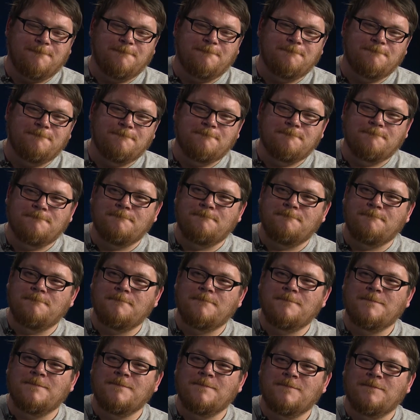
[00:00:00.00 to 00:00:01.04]
Yes, sorry,
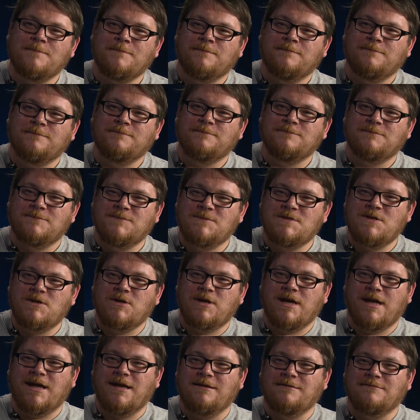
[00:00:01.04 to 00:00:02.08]
everybody. It's
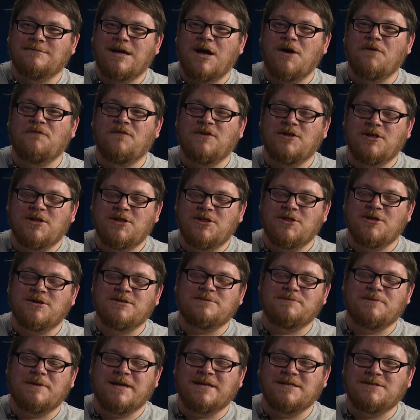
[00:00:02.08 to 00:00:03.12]
okay. I'll um, fill in those
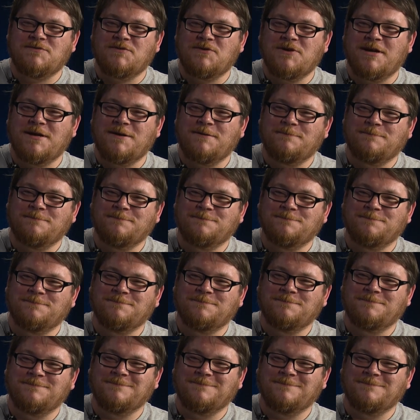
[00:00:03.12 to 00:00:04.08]
blanks for you.